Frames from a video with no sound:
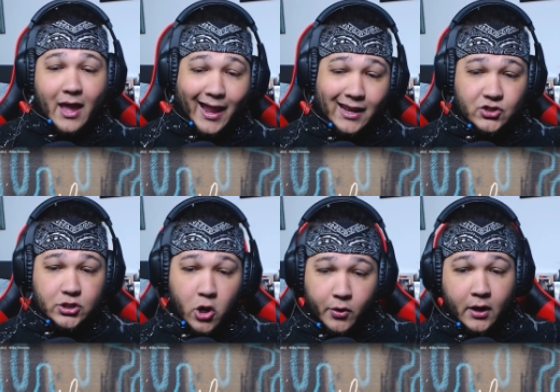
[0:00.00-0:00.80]
Anna
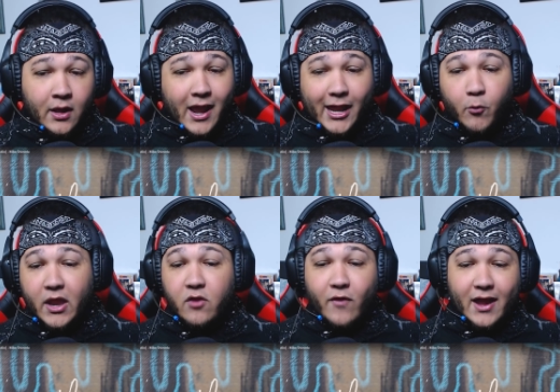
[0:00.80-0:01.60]
Shinoda.
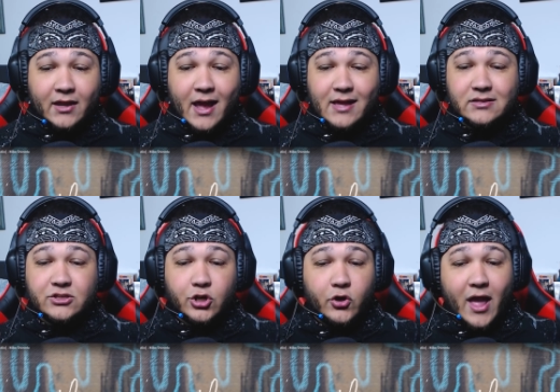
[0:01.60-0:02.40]
Anyway, he
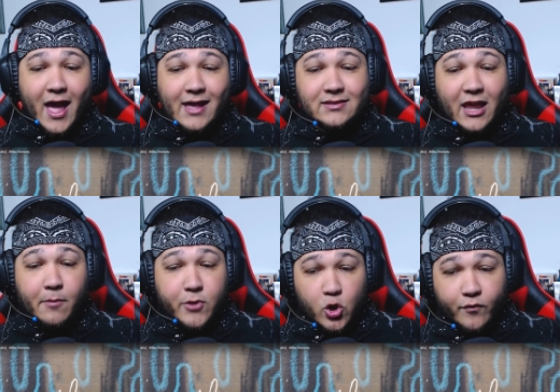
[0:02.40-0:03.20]
recognizes her as a
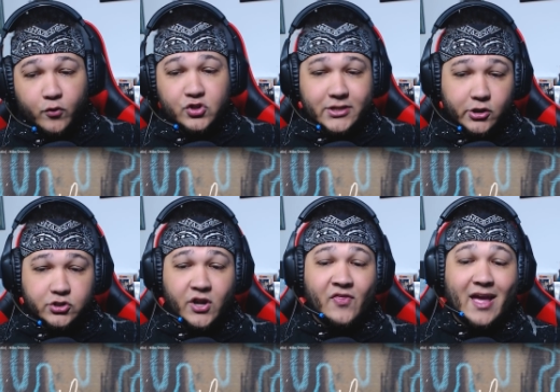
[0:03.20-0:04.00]
beautiful
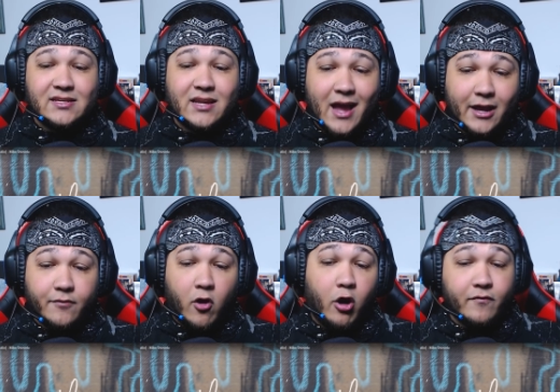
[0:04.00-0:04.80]
shelter, and that's kind
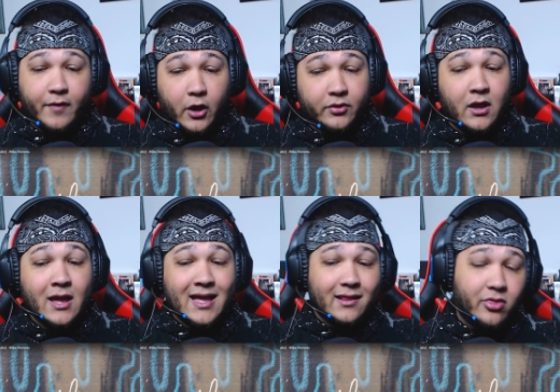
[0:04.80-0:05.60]
of heartfelt
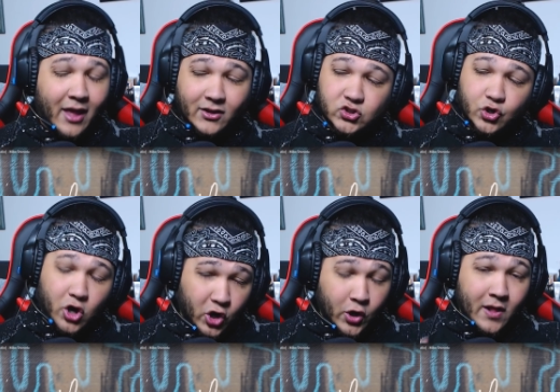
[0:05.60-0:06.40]
thanks to
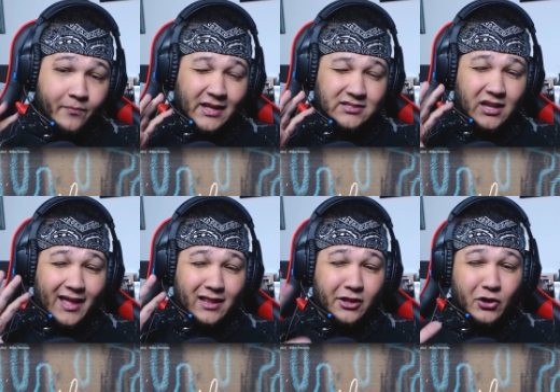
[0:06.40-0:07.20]
her. That's
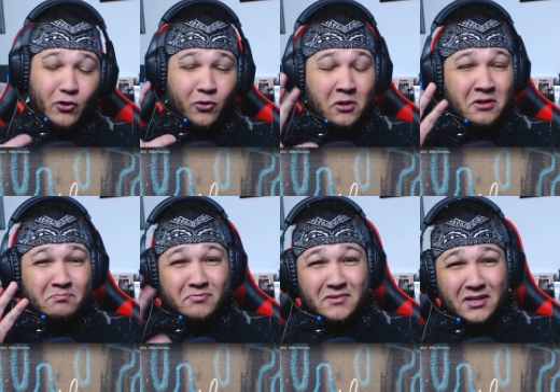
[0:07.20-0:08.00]
like a little
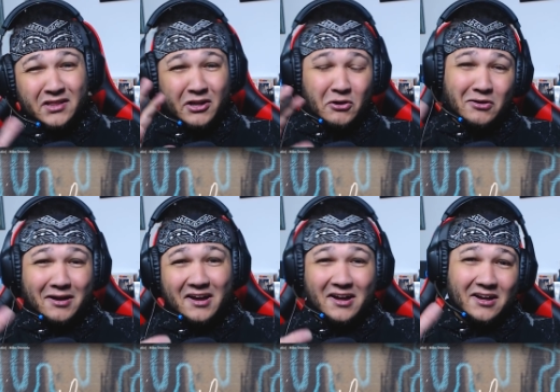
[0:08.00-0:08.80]
a little
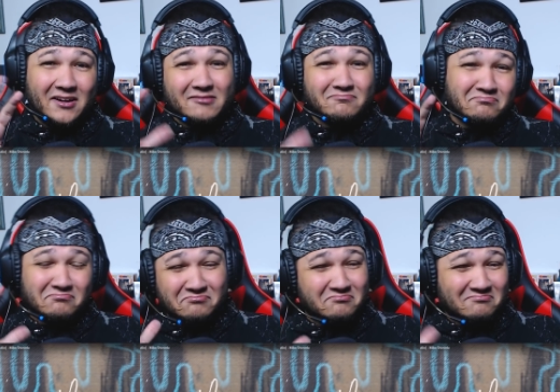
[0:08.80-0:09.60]
uh
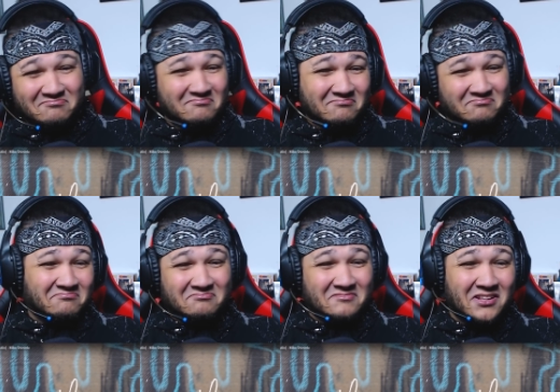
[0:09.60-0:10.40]

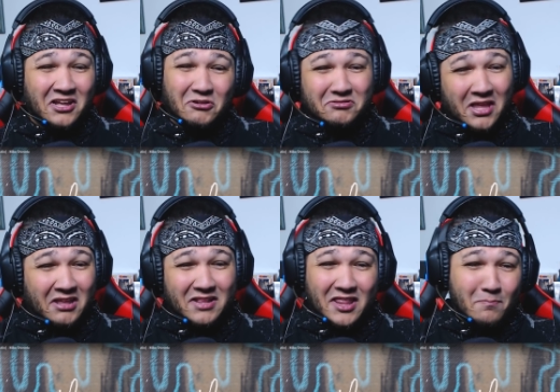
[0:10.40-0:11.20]
a little
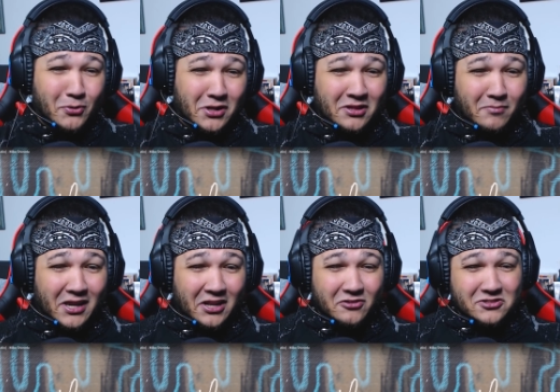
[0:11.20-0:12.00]
thing that they put in the
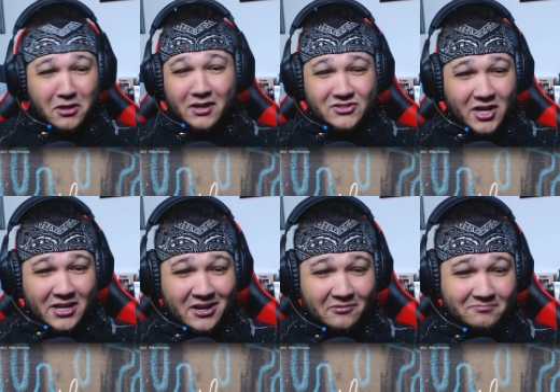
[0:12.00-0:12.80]
beginning of the song. Let's check
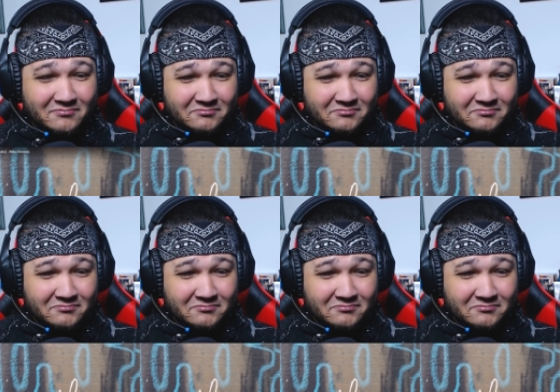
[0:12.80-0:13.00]
it out.